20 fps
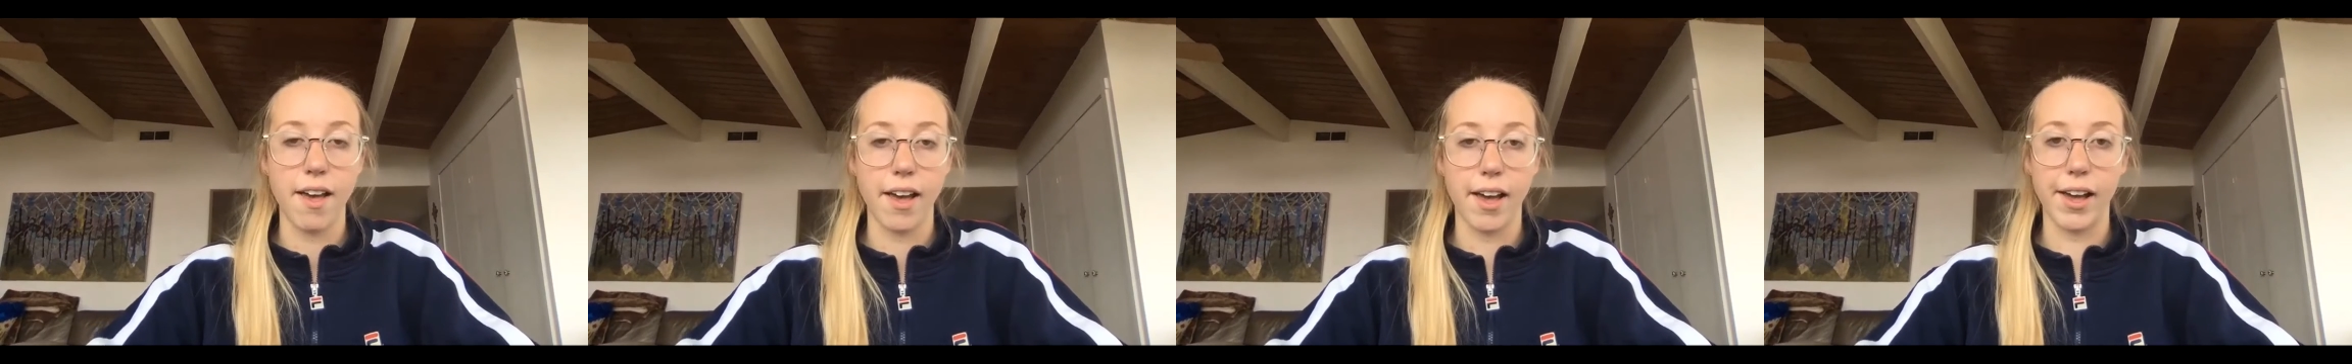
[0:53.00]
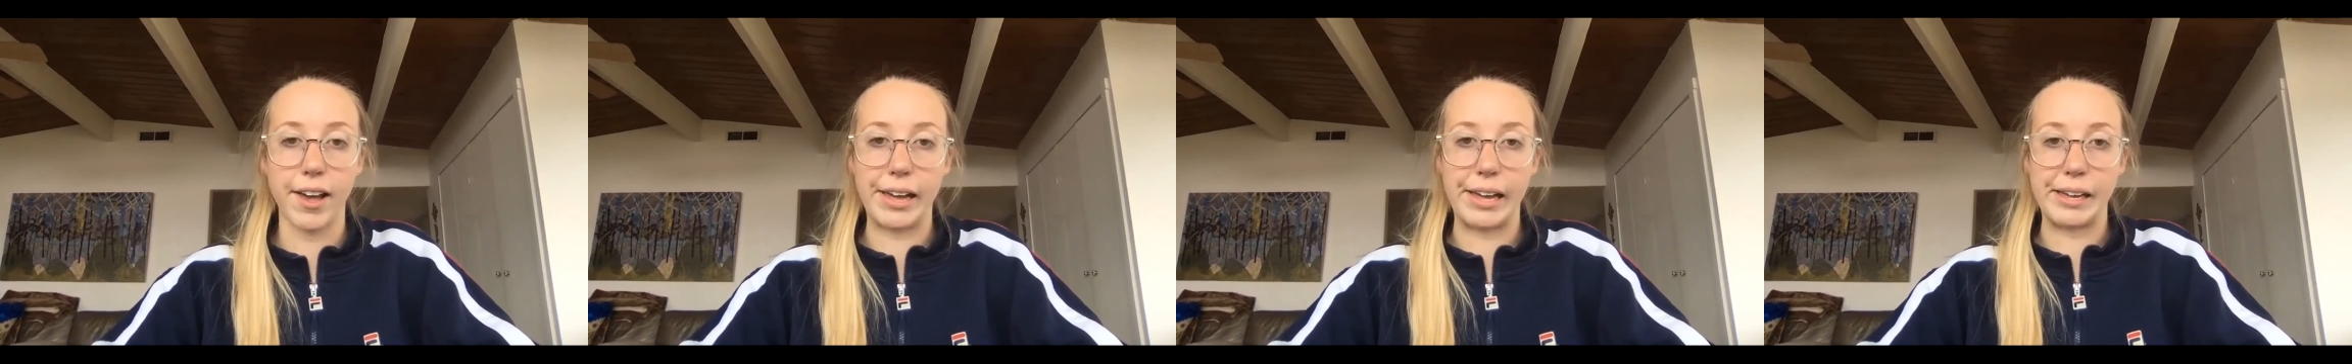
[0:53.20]

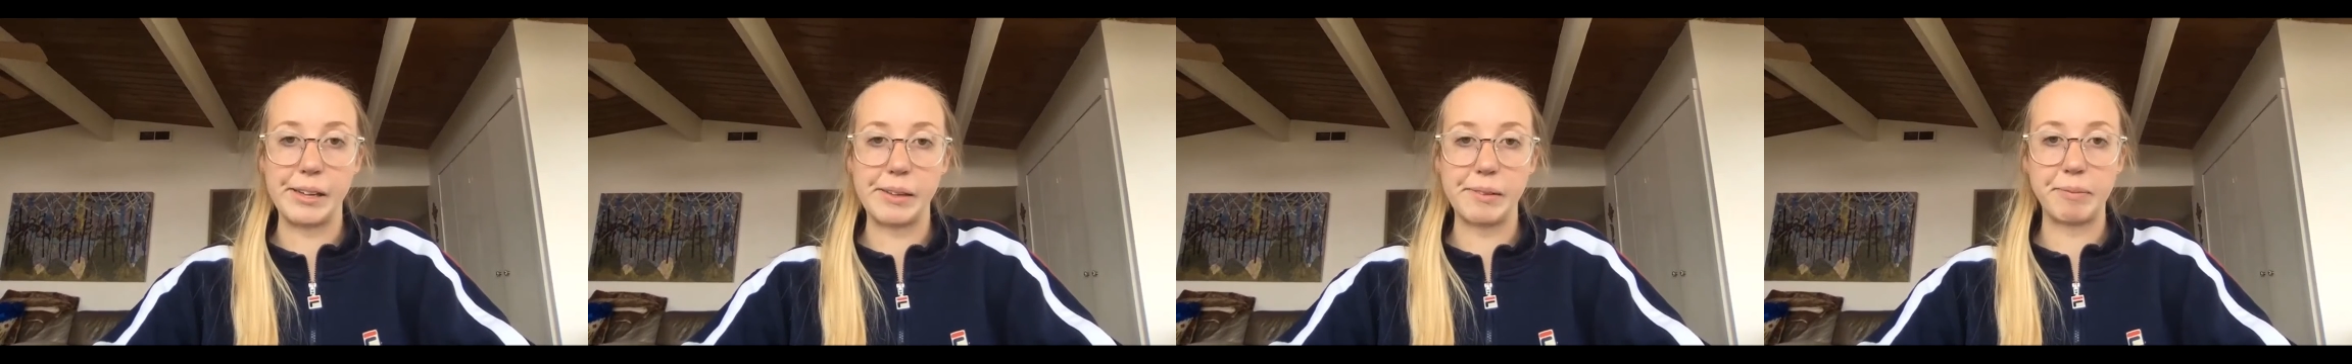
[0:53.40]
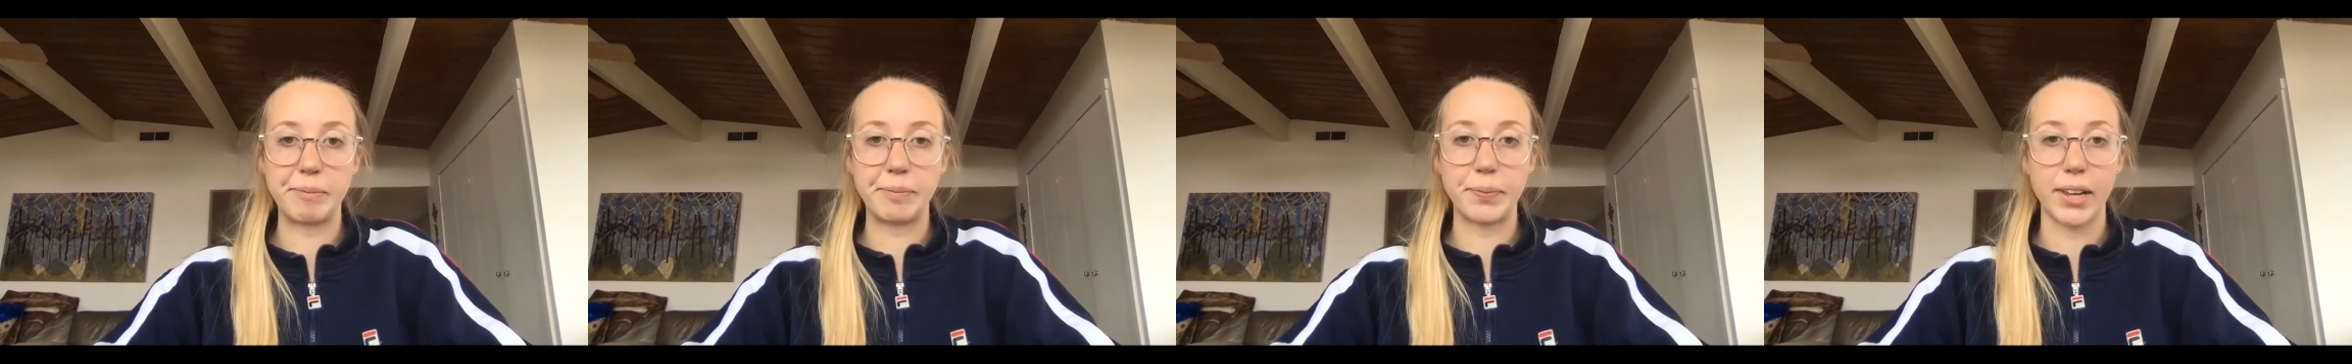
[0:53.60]

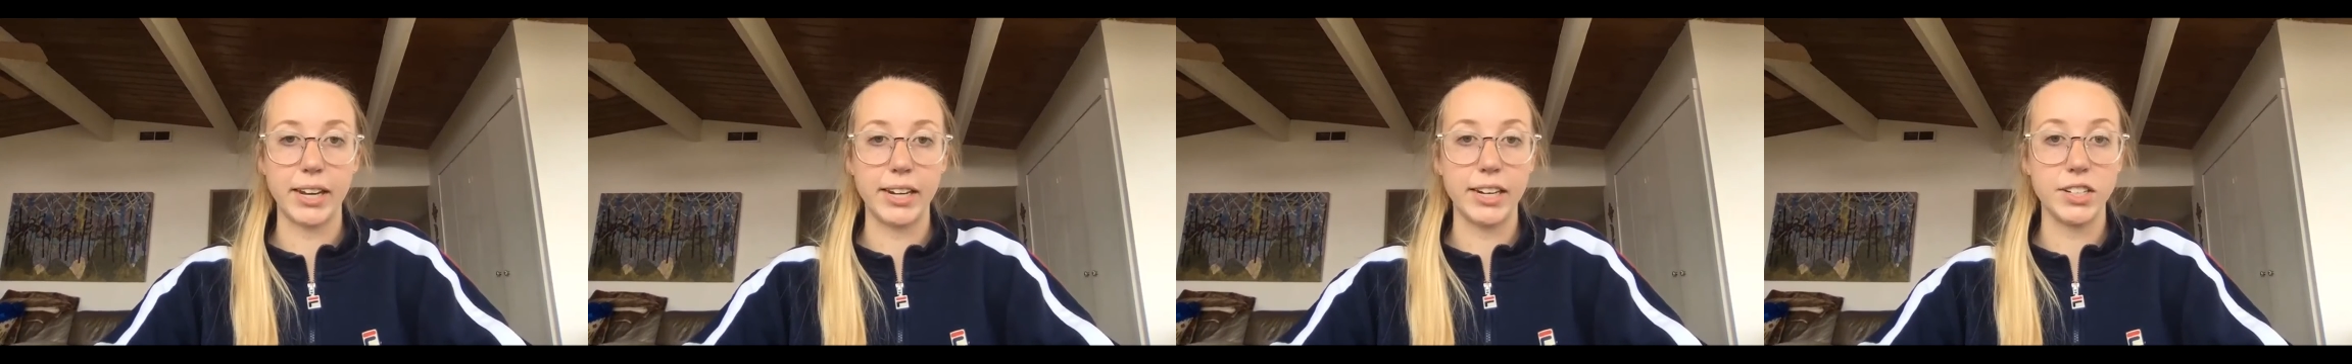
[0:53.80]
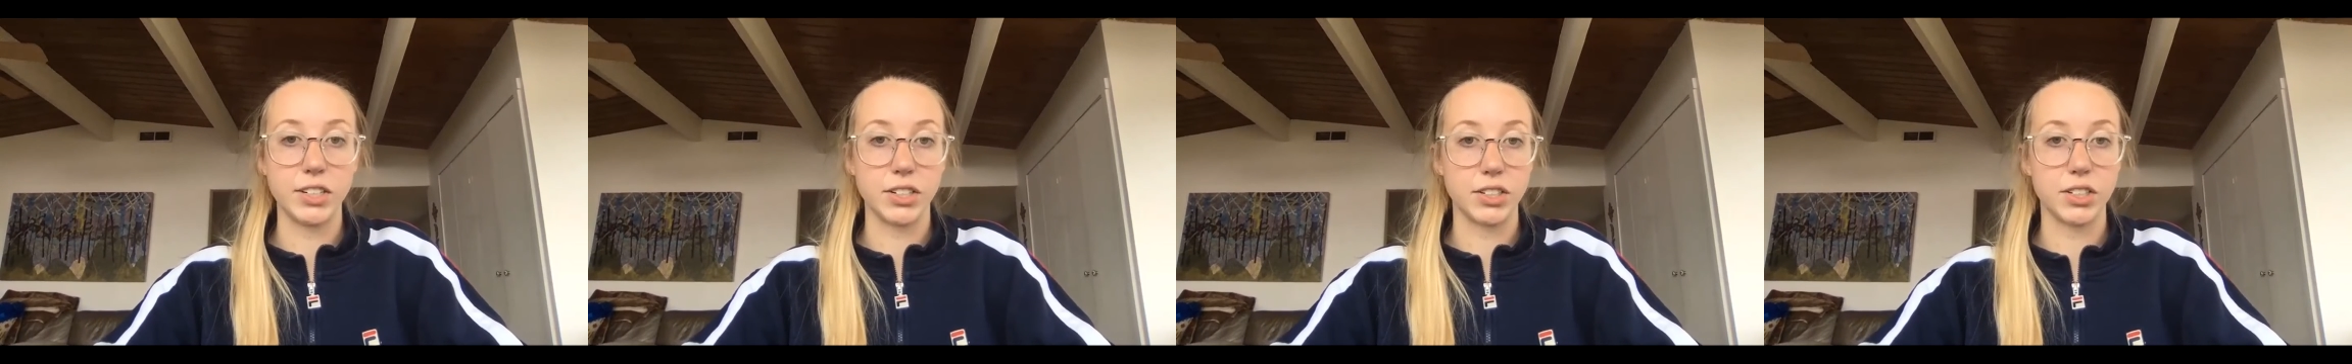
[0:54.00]

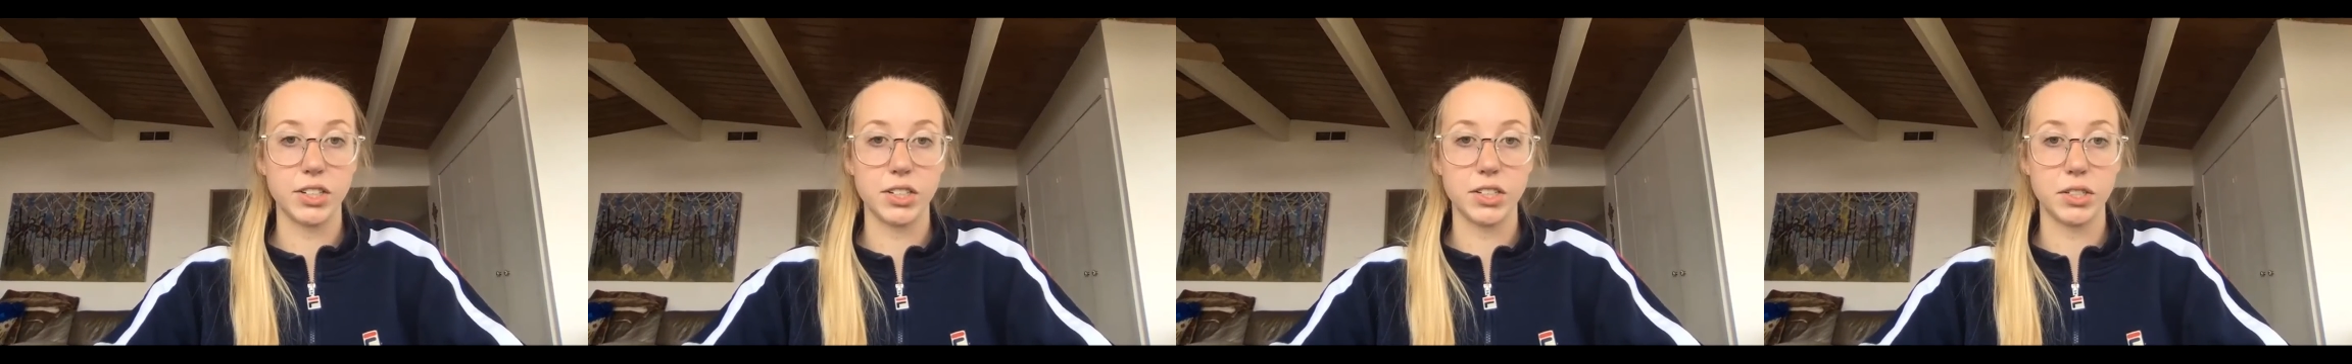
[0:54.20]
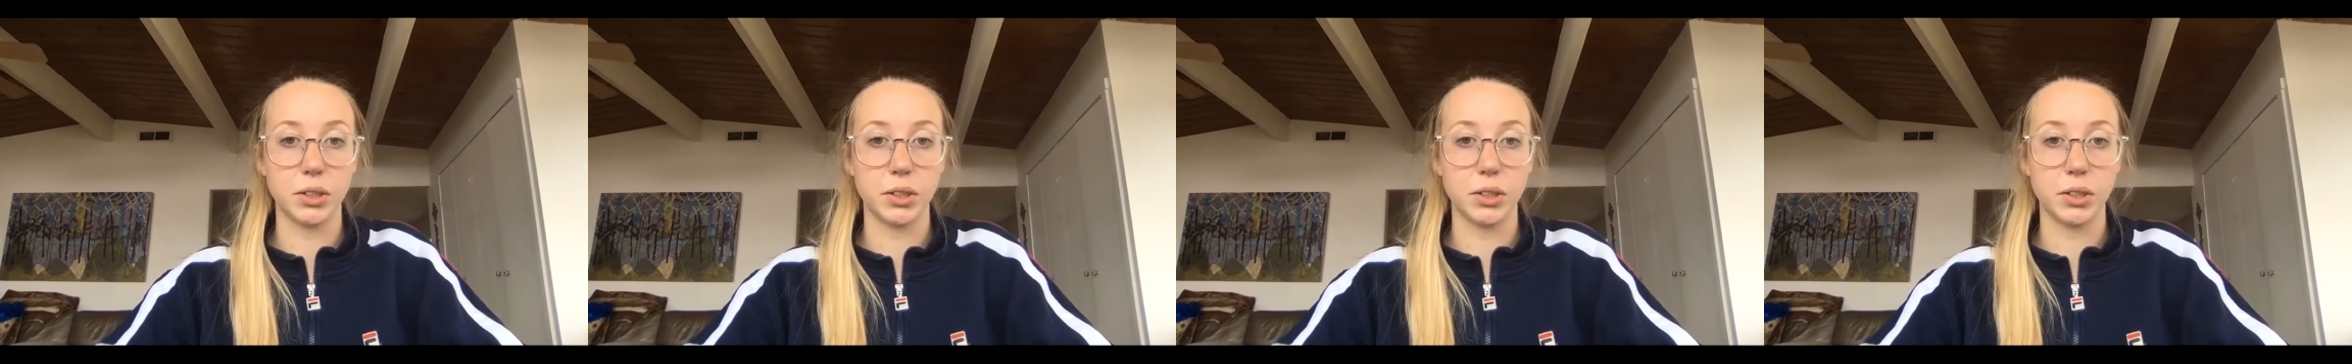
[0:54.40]
In addition